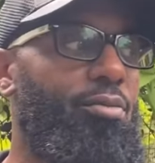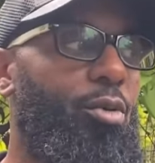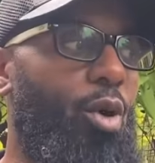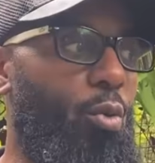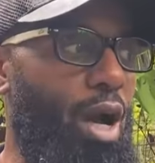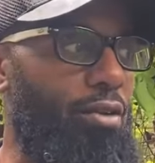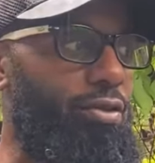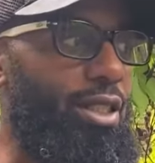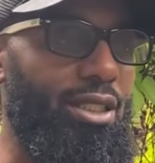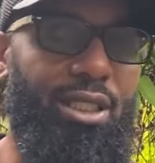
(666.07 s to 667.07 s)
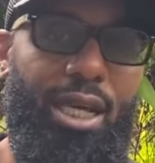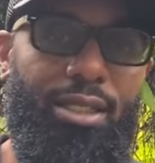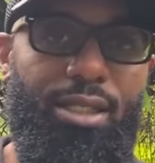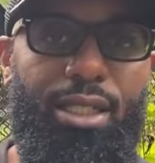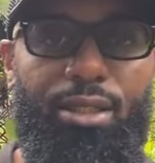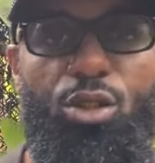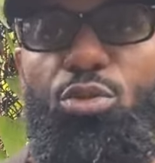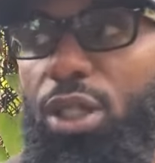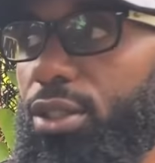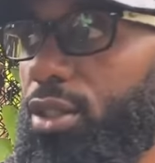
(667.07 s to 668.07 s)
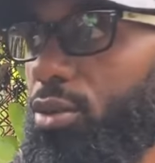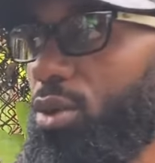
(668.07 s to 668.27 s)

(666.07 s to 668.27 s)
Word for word: but my wife doesn't like snakes too much, so